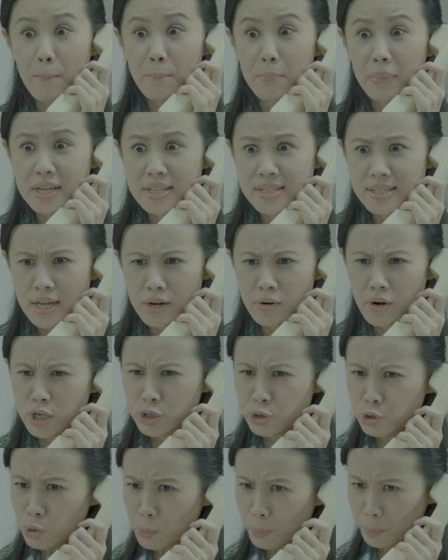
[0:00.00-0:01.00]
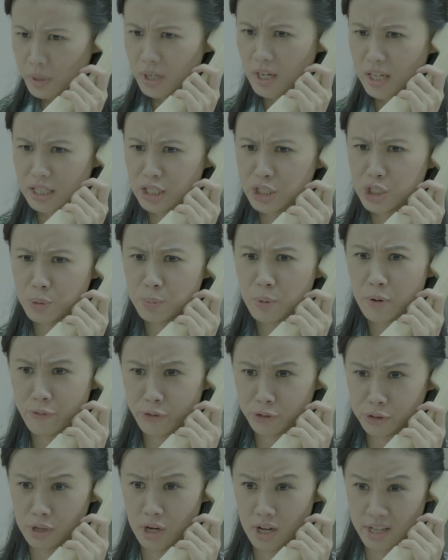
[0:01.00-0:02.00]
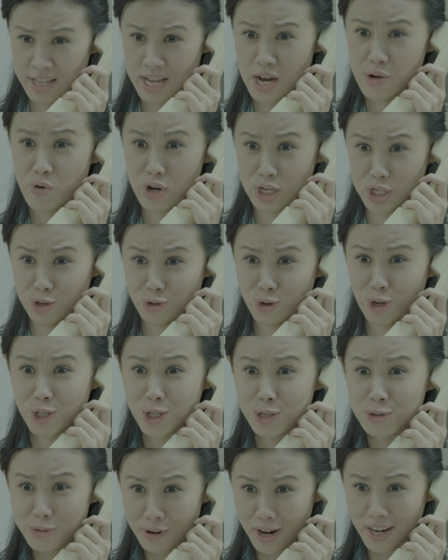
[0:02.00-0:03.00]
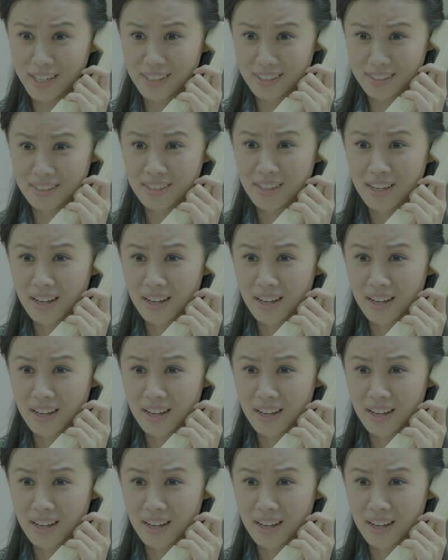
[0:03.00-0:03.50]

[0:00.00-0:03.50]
My Sarah should be eligible for the online registration, right?